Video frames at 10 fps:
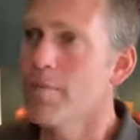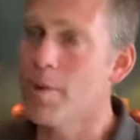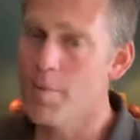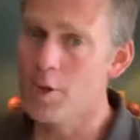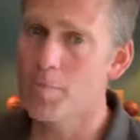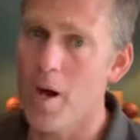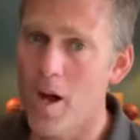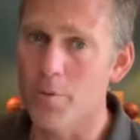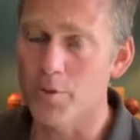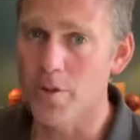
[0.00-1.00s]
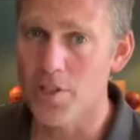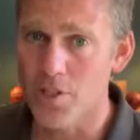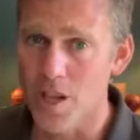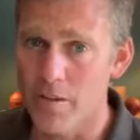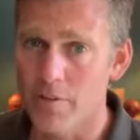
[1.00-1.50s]
For the most part, it was very
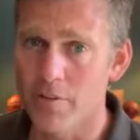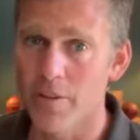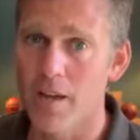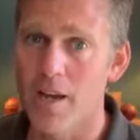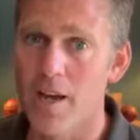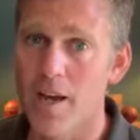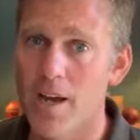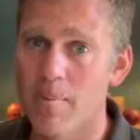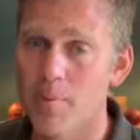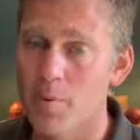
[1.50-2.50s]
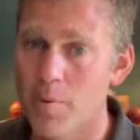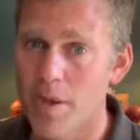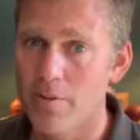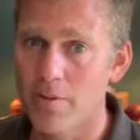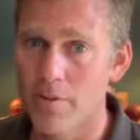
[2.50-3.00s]
safe, um, but we
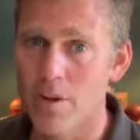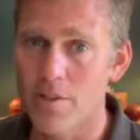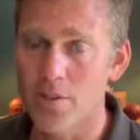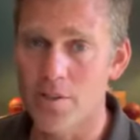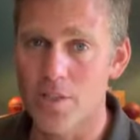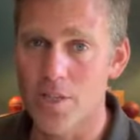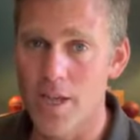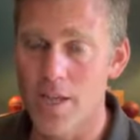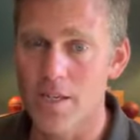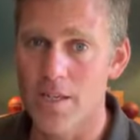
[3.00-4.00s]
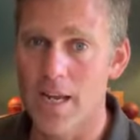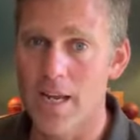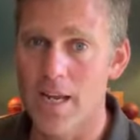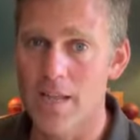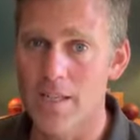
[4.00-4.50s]
made a few errors, as I said,
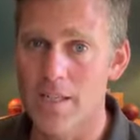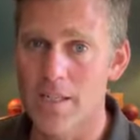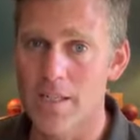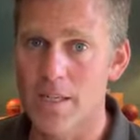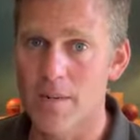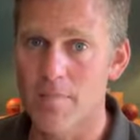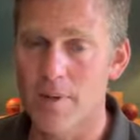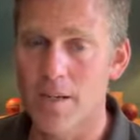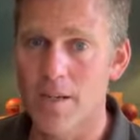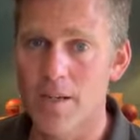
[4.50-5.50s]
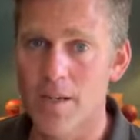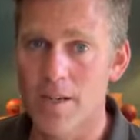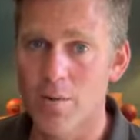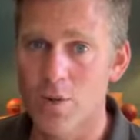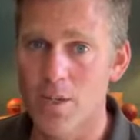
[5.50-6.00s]
and um, uh,
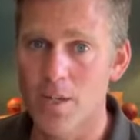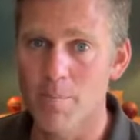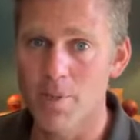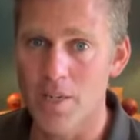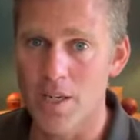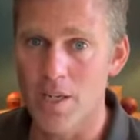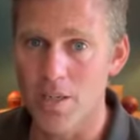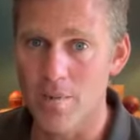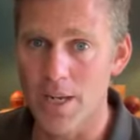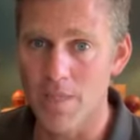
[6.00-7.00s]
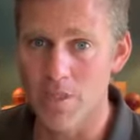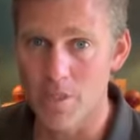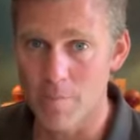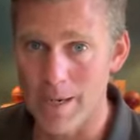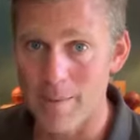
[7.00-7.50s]
yeah, one day in particular, we had to
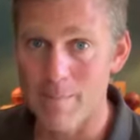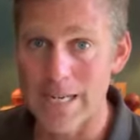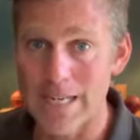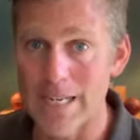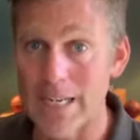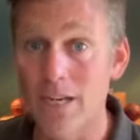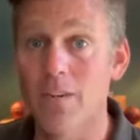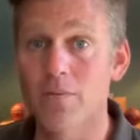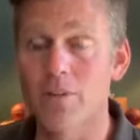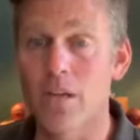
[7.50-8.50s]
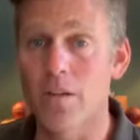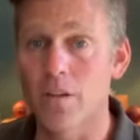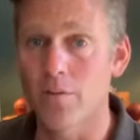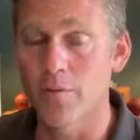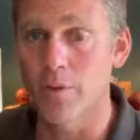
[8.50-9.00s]
turn back immediately after
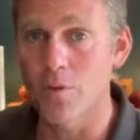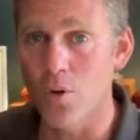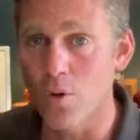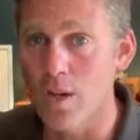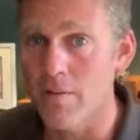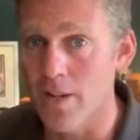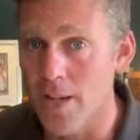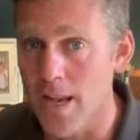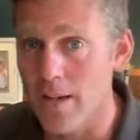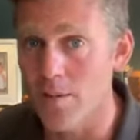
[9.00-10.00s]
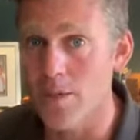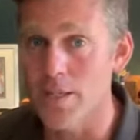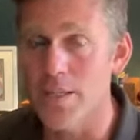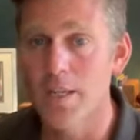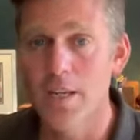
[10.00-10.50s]
takeoff on, on leaving
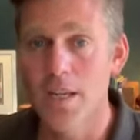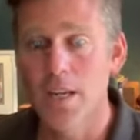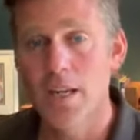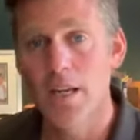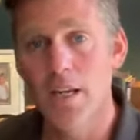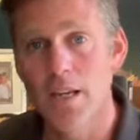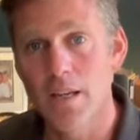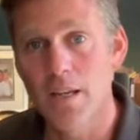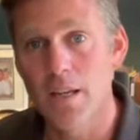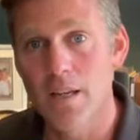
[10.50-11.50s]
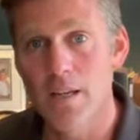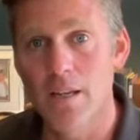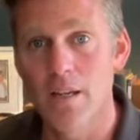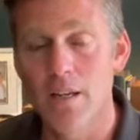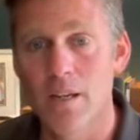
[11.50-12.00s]
Iqaluit in
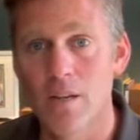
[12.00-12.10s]
uh,